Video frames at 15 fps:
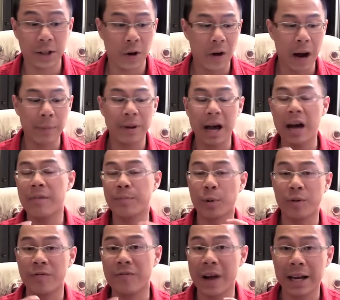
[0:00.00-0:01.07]
So I'm kind of
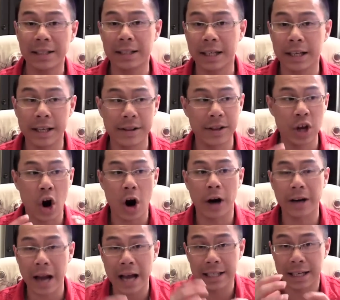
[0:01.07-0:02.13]
perfecting the
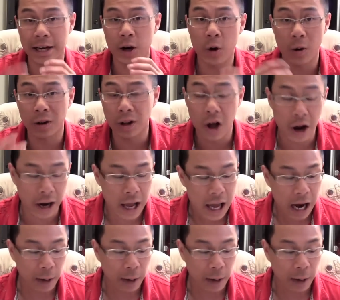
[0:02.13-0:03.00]
art as I go along.